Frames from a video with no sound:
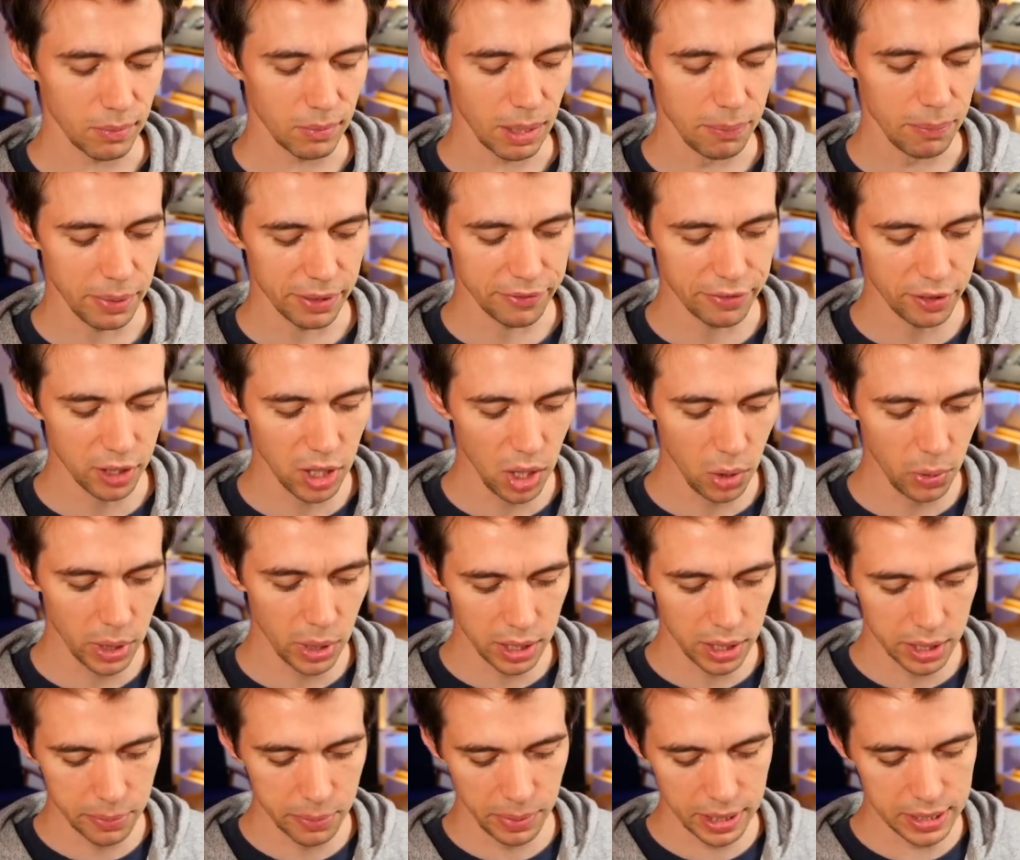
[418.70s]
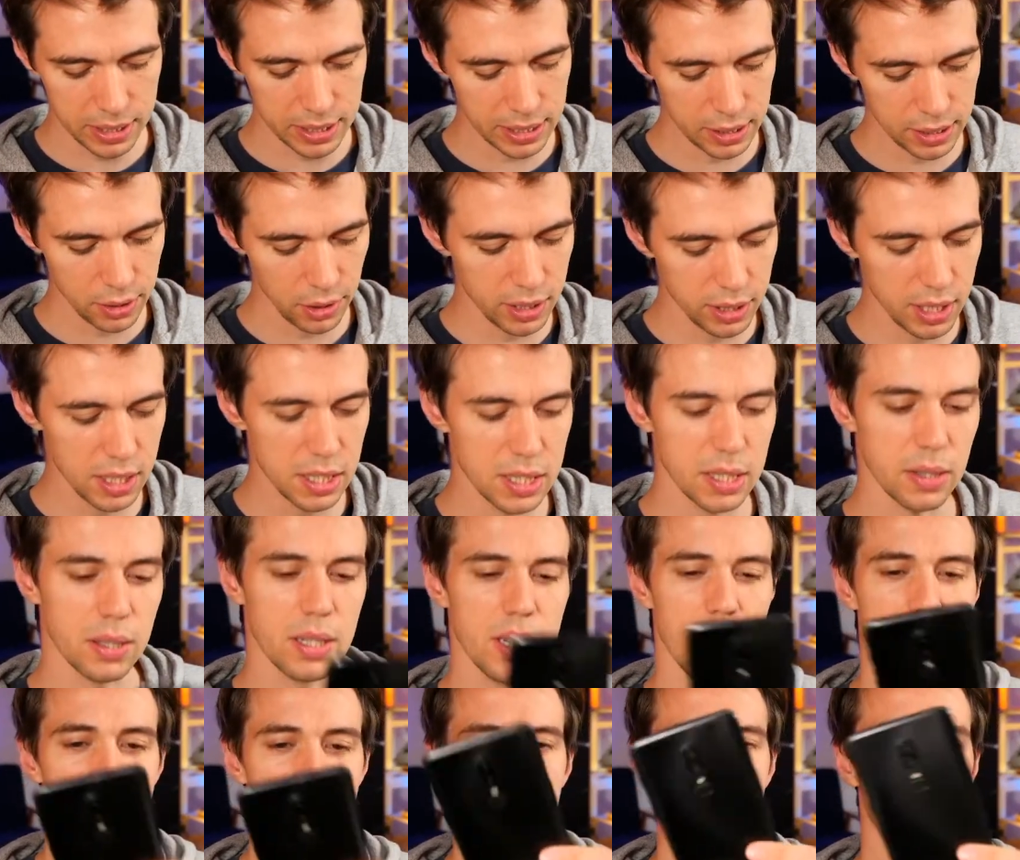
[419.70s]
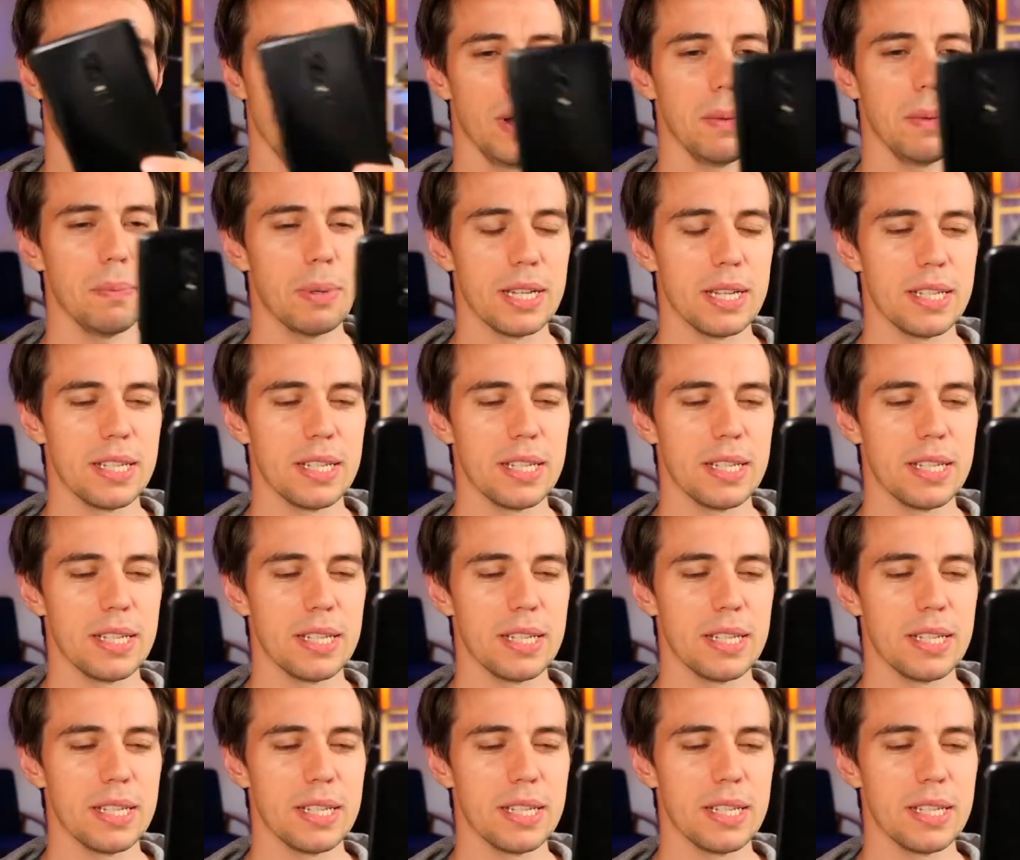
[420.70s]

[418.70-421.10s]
But for now, what I must say, so this is a OnePlus